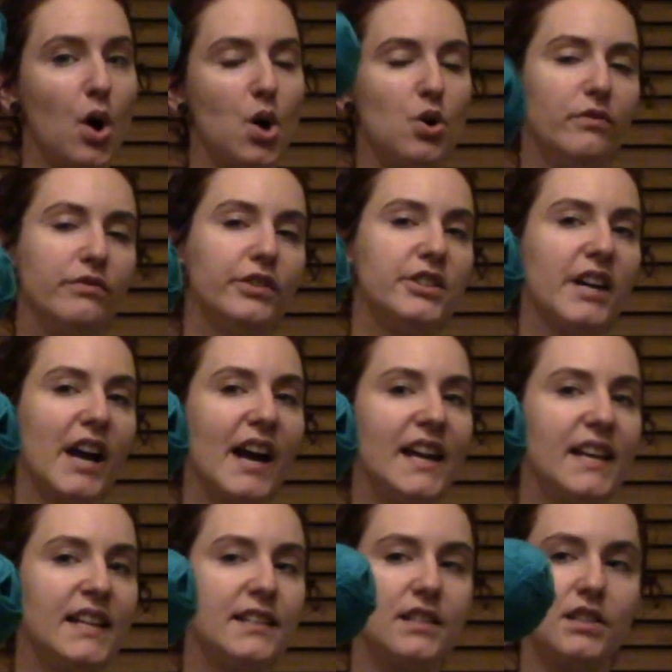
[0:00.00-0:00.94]
over
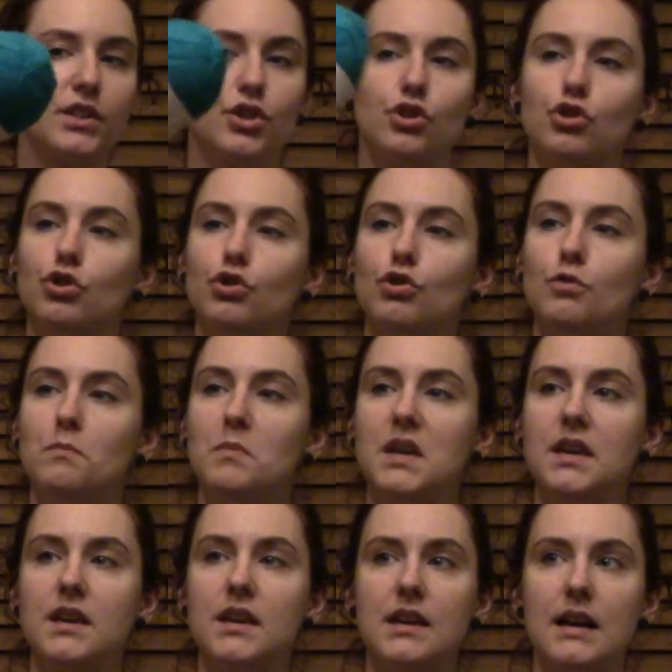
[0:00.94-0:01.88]
dye it to
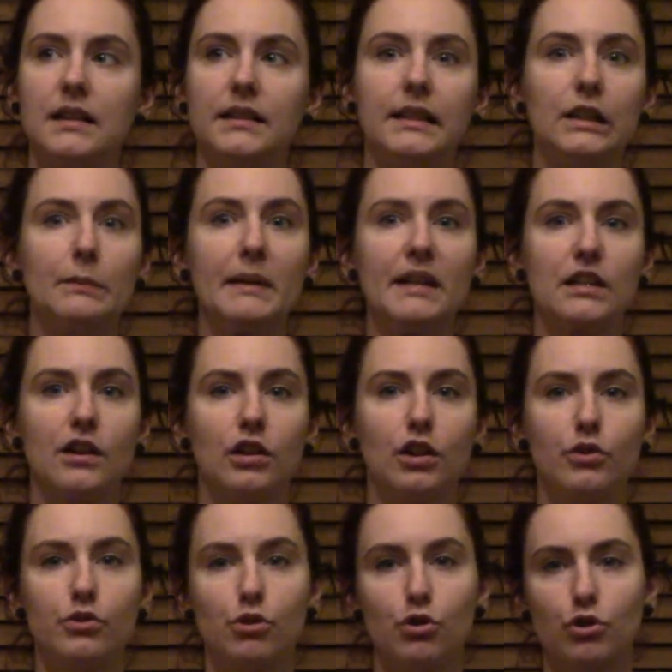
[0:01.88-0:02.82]
be a little bit
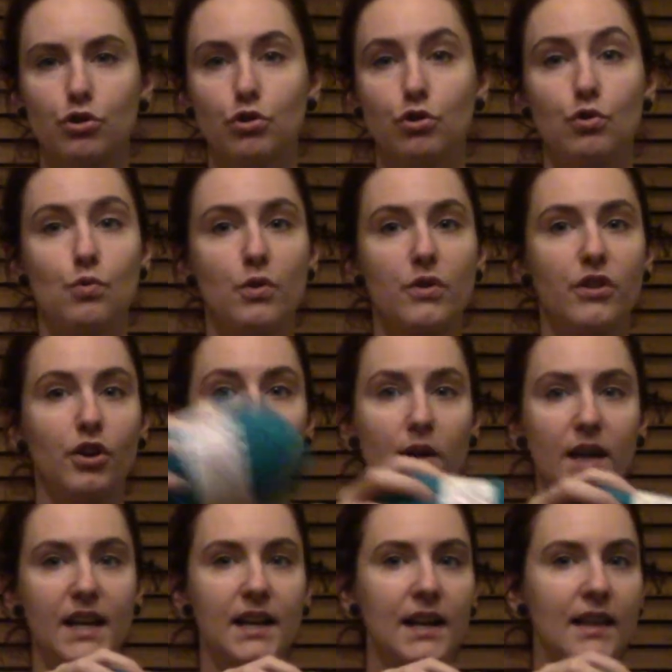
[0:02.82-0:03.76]
closer to the
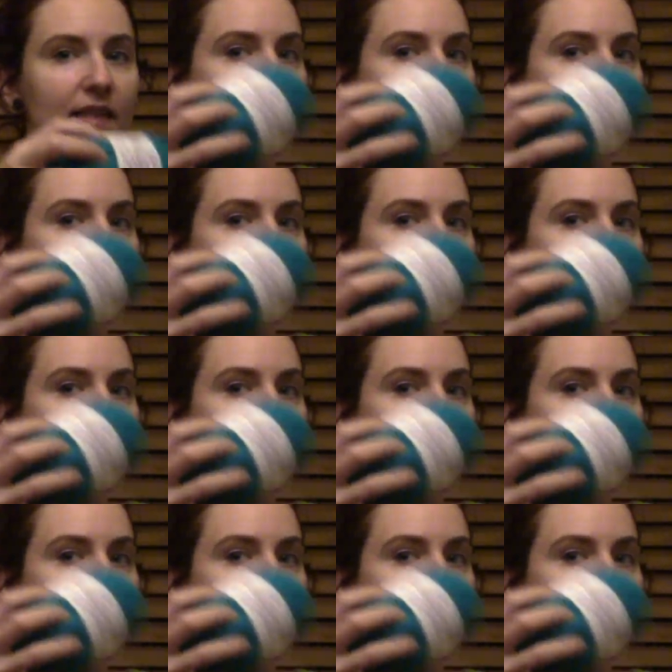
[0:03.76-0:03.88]
green